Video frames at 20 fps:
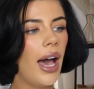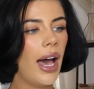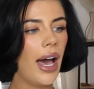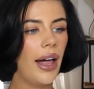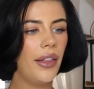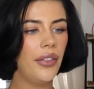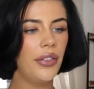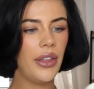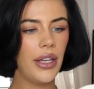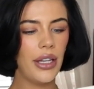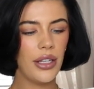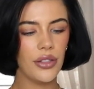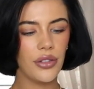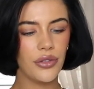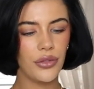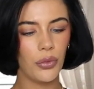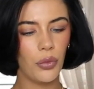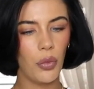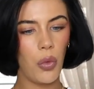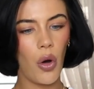And
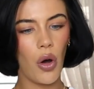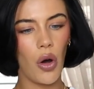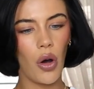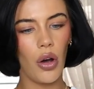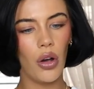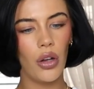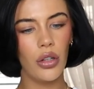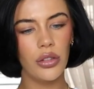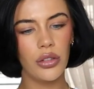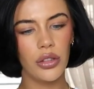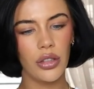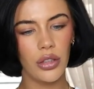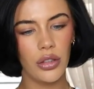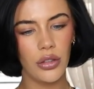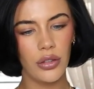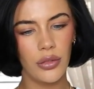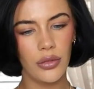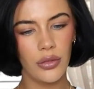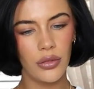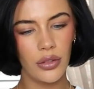this was,
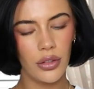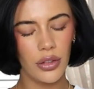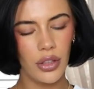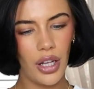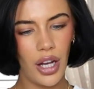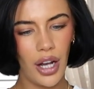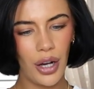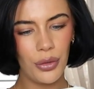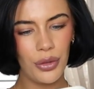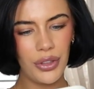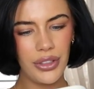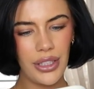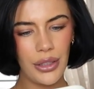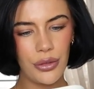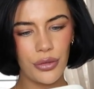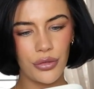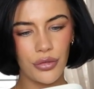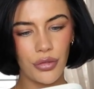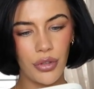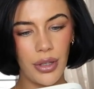I want to say it
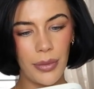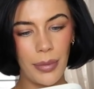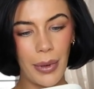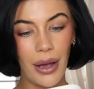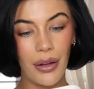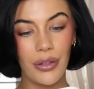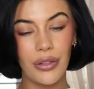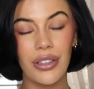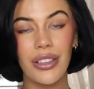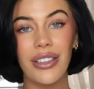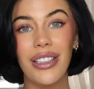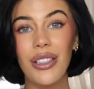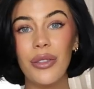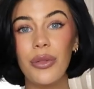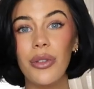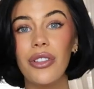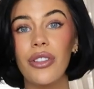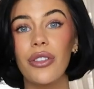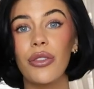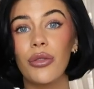was £3. This
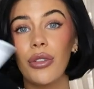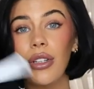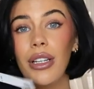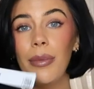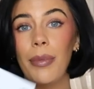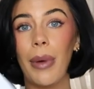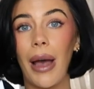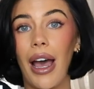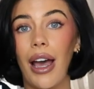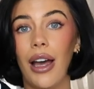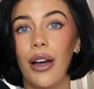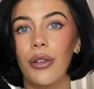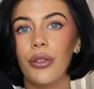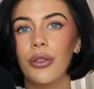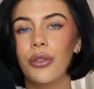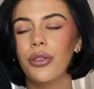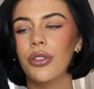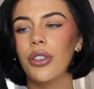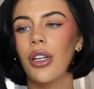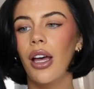was
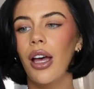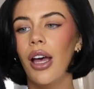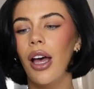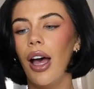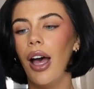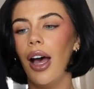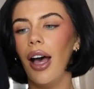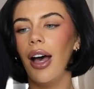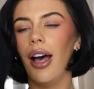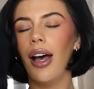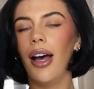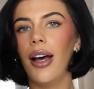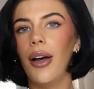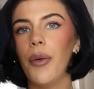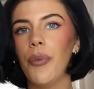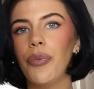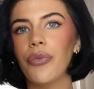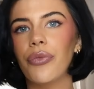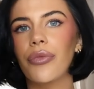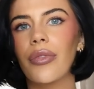£3.
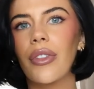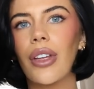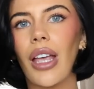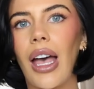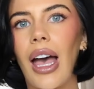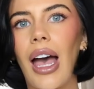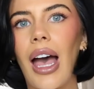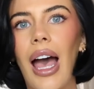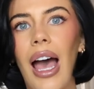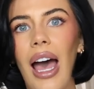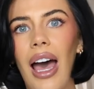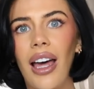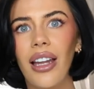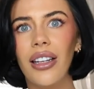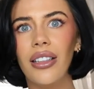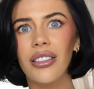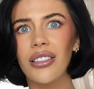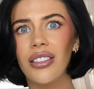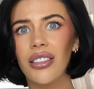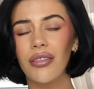Um,
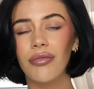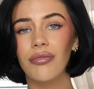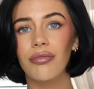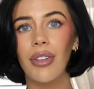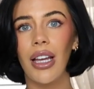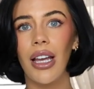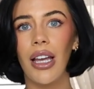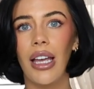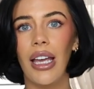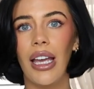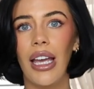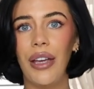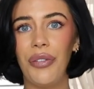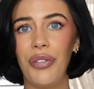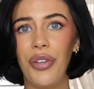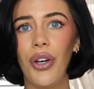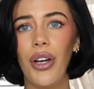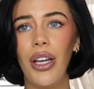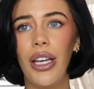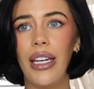and
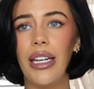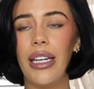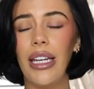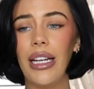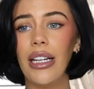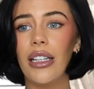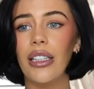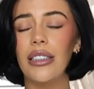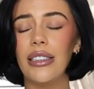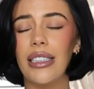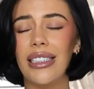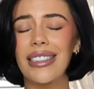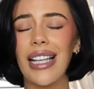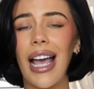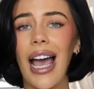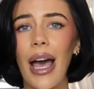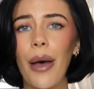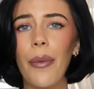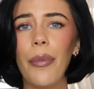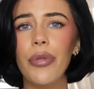if you're in England, it's
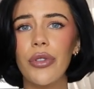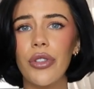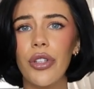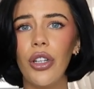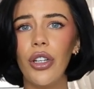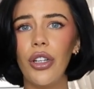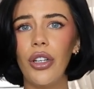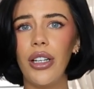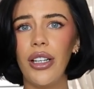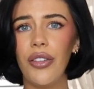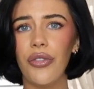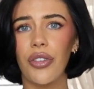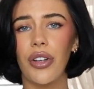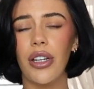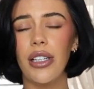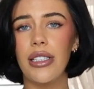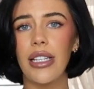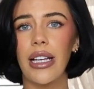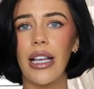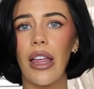absolutely
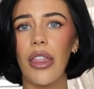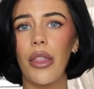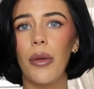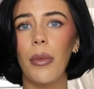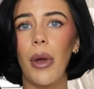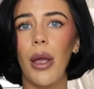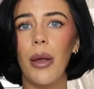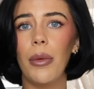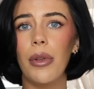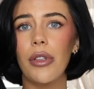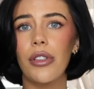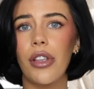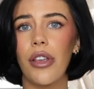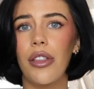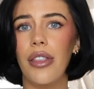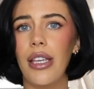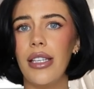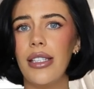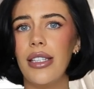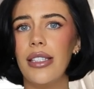freezing at the moment. So
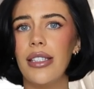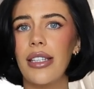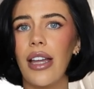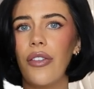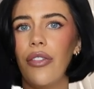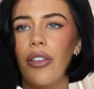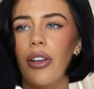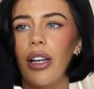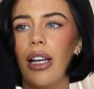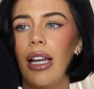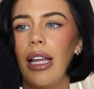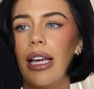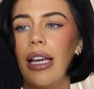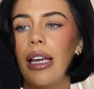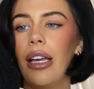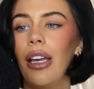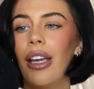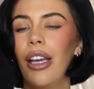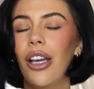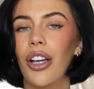this is
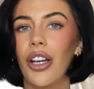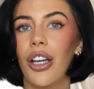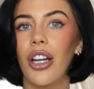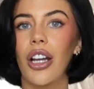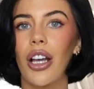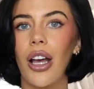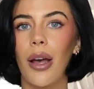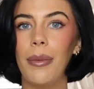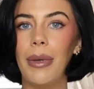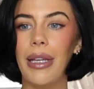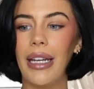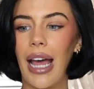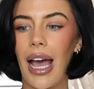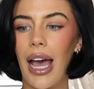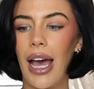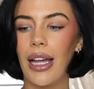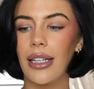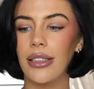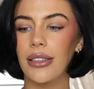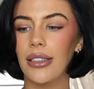definitely going to come in
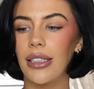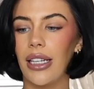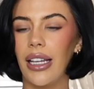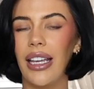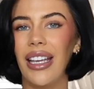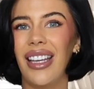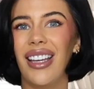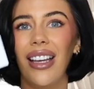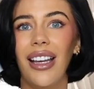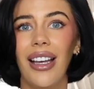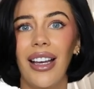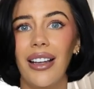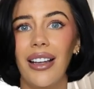handy.